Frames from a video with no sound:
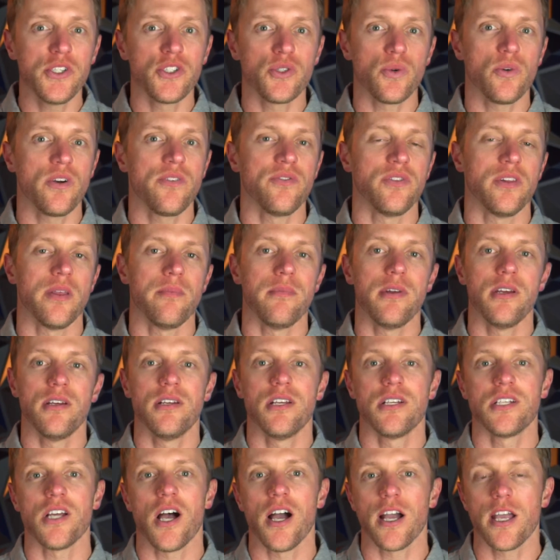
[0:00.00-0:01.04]
sort of limited
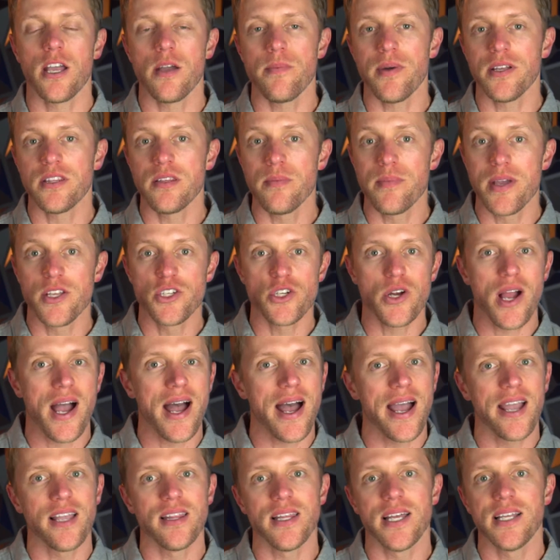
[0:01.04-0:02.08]
to talking about the major
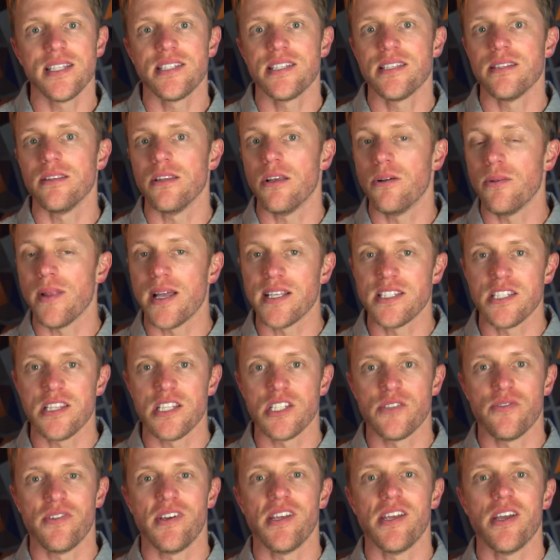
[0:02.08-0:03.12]
highlights and lowlights in
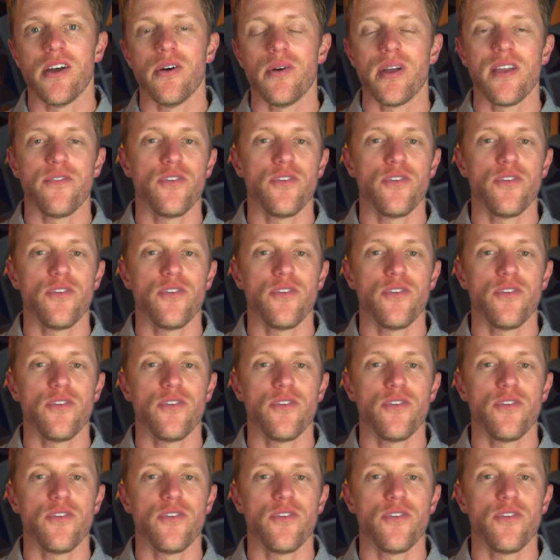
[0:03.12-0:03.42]
this video,